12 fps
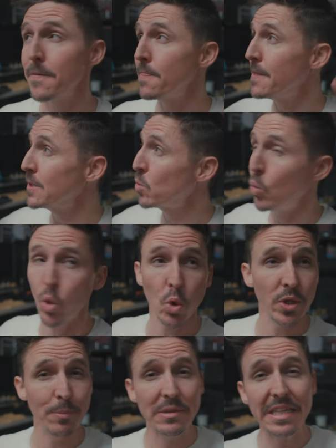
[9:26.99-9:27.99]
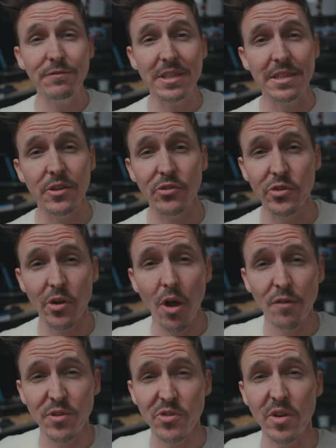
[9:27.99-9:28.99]
This world, I'm leaving this
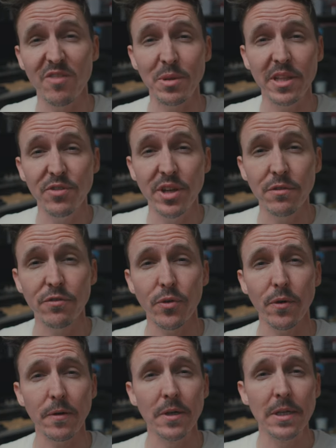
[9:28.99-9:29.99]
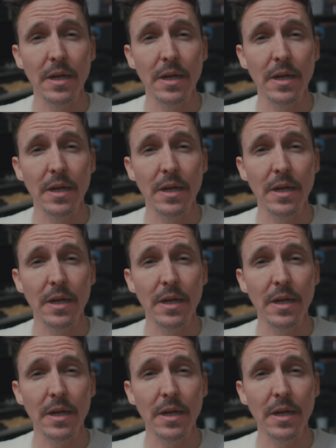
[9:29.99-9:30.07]
office that I've been living in for,